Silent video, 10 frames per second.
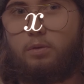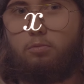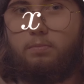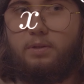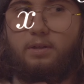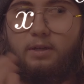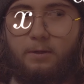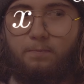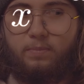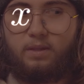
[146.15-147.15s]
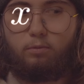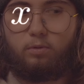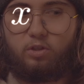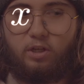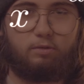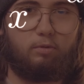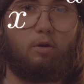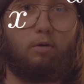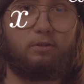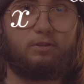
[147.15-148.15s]
That would be, well, just was
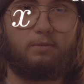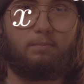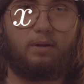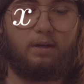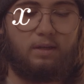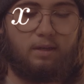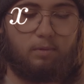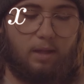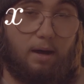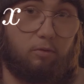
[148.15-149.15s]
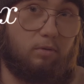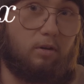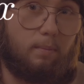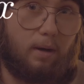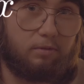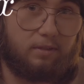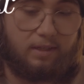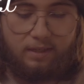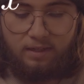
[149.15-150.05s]
awesome, but well, how do we go about it?